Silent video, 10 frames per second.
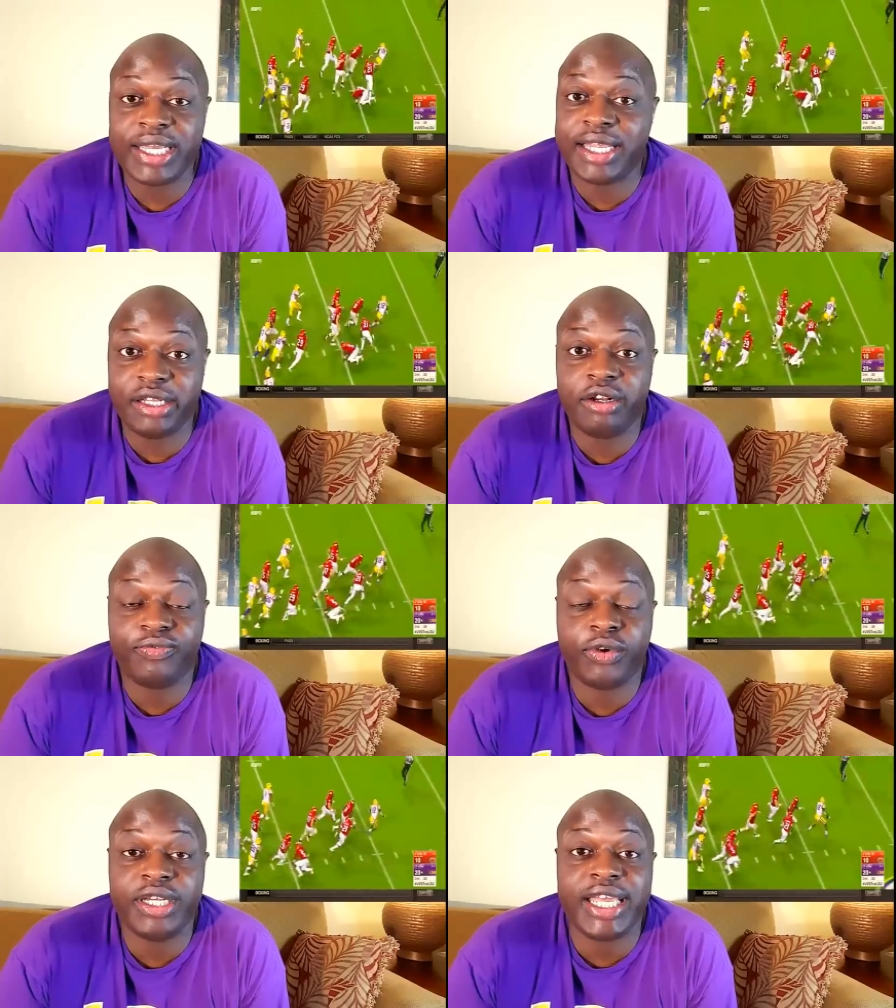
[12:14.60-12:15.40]
we got Leonard
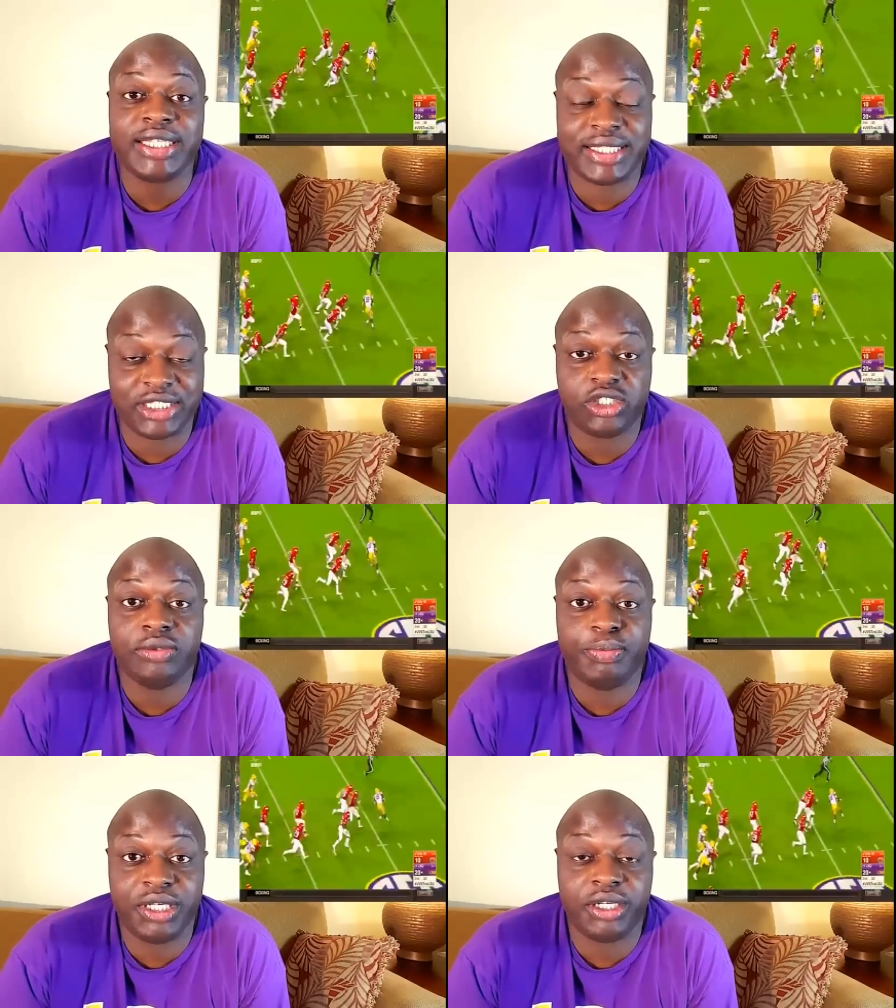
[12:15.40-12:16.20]
Fournette that
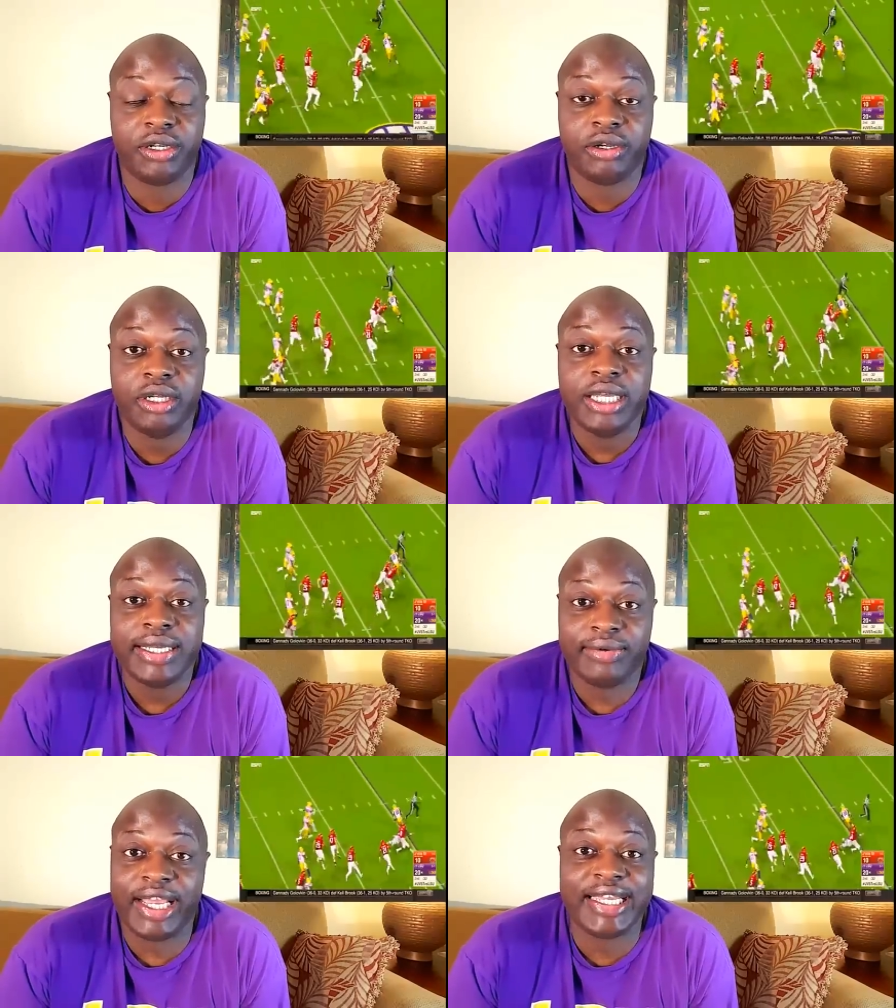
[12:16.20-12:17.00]
should be in there,
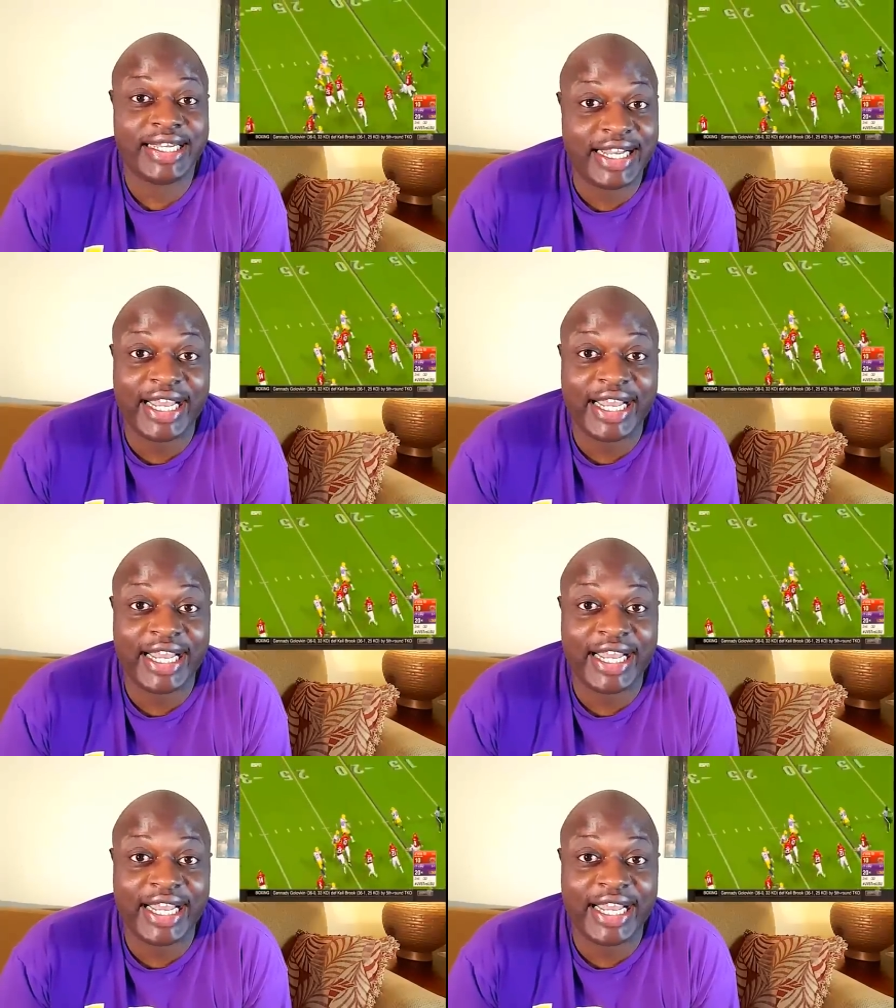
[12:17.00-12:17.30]
right?